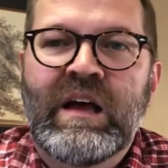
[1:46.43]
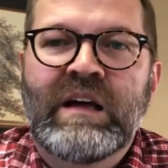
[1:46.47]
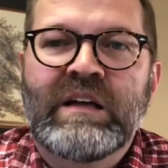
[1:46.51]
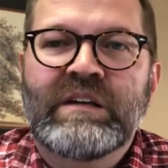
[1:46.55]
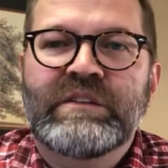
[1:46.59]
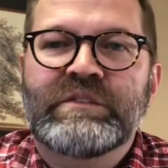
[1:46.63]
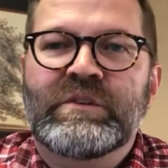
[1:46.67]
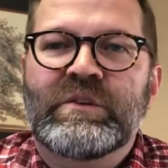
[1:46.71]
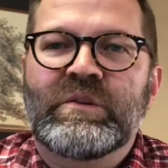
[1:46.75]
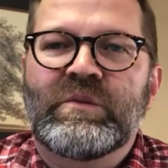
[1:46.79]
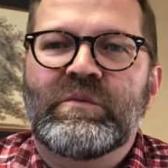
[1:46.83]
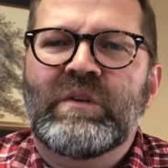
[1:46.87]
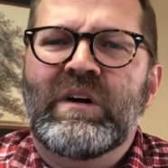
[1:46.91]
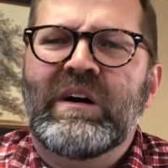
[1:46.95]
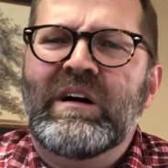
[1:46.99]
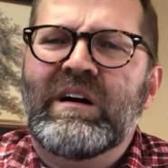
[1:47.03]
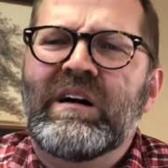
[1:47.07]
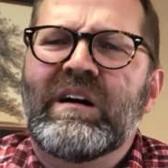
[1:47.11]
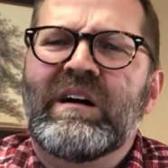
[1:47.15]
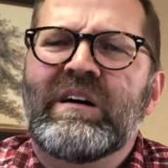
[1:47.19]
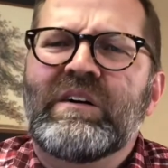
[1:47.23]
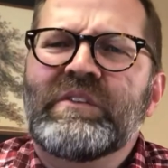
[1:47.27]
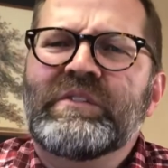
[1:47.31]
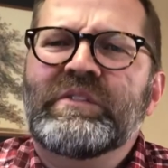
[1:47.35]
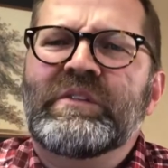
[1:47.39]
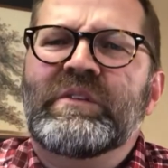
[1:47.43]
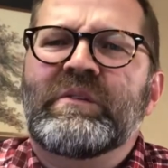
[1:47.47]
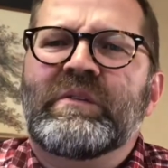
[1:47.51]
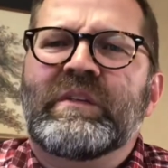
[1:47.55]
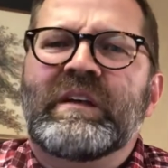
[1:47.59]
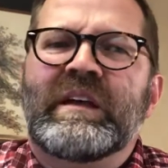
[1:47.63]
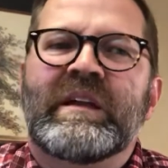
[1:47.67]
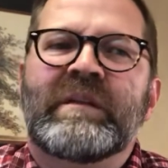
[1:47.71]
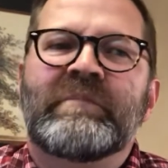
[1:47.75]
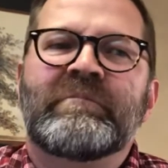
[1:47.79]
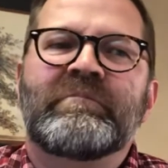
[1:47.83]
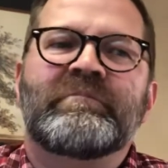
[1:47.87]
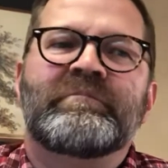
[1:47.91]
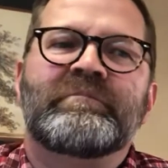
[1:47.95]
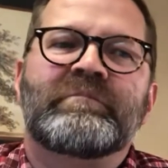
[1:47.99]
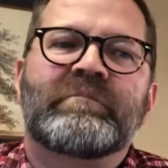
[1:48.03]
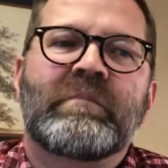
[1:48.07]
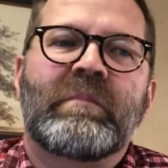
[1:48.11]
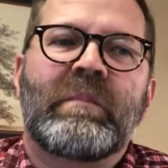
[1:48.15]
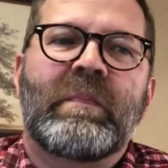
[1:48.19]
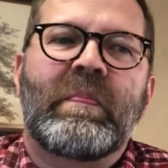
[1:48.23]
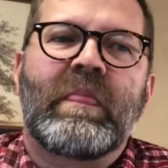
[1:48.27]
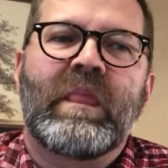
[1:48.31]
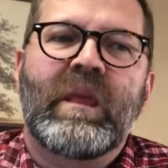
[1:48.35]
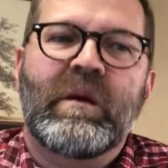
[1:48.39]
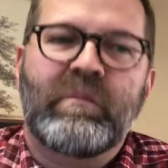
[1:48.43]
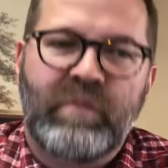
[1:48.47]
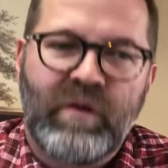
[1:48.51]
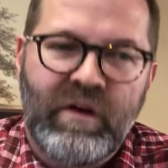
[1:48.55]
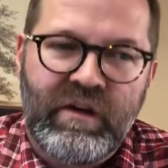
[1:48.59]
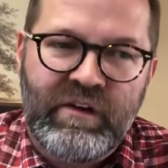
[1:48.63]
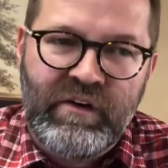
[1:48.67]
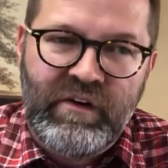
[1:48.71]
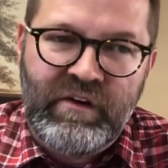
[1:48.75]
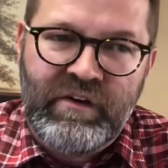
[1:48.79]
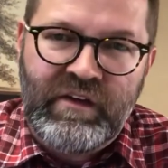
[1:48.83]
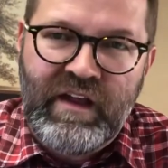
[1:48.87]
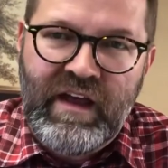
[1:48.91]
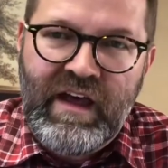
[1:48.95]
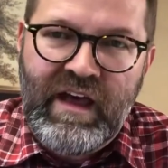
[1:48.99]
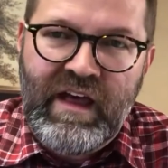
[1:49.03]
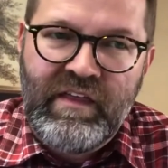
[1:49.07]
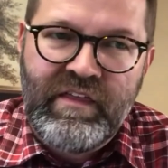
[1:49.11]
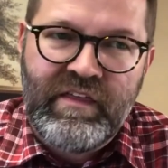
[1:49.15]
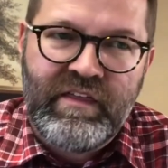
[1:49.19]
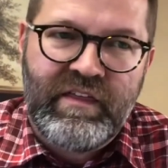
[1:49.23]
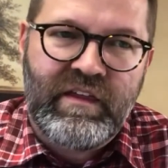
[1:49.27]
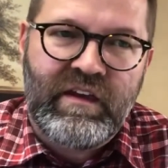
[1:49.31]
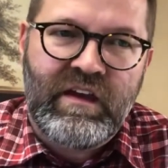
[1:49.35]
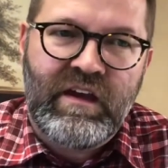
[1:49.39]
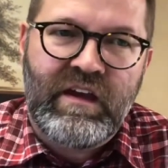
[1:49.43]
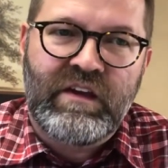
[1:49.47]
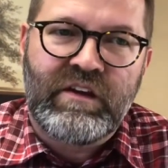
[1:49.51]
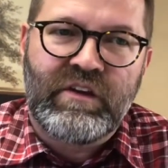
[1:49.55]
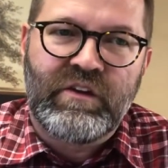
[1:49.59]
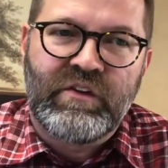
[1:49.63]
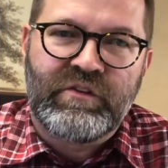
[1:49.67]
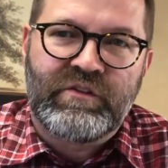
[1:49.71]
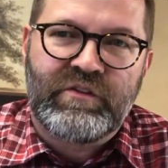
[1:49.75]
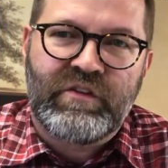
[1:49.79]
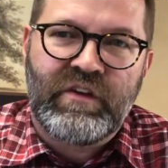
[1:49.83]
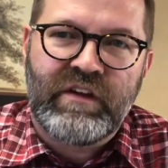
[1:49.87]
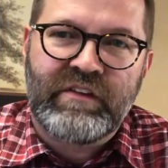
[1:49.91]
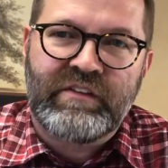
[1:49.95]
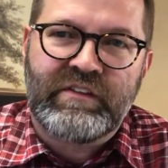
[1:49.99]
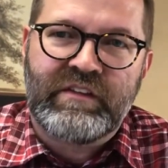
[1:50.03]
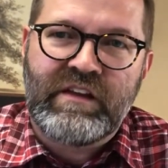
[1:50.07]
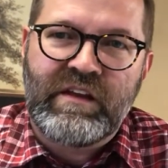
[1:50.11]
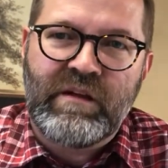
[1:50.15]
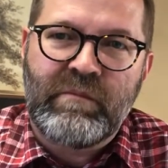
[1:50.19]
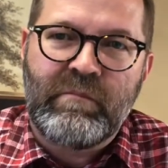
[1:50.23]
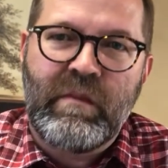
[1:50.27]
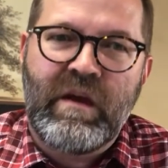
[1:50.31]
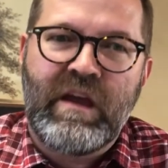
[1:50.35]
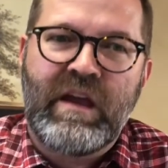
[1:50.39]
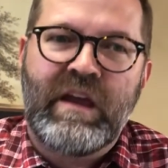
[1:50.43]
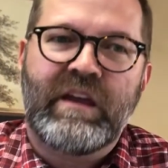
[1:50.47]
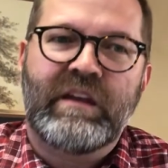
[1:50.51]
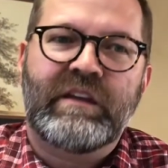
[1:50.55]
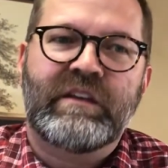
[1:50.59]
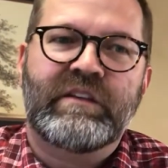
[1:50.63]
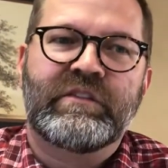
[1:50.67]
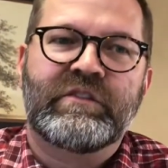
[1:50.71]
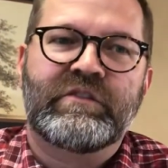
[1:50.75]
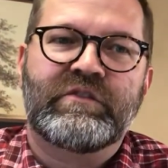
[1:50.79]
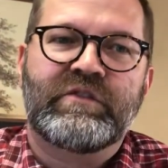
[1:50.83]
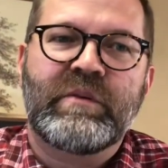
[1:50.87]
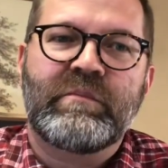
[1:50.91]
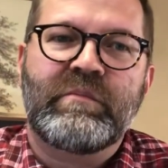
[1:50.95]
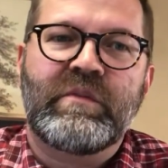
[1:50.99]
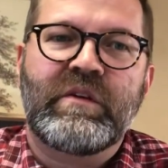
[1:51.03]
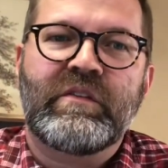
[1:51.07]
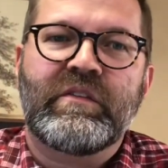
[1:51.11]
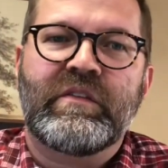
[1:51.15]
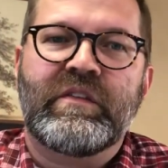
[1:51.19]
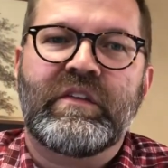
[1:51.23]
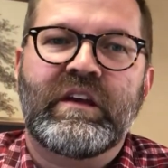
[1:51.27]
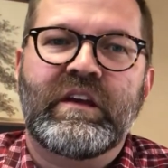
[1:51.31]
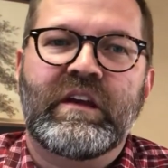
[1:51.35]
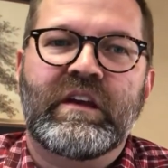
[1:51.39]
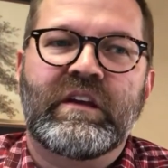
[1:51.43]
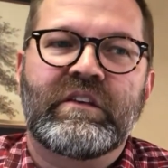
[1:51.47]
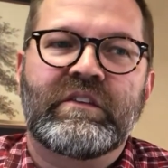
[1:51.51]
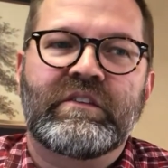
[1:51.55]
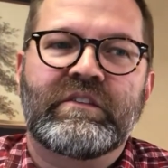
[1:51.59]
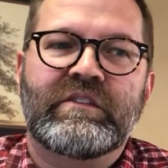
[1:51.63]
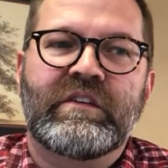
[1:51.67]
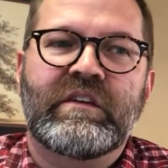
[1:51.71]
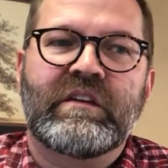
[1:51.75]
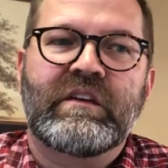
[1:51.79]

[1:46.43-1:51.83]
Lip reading: So also then, upon your death, your trustee may distribute things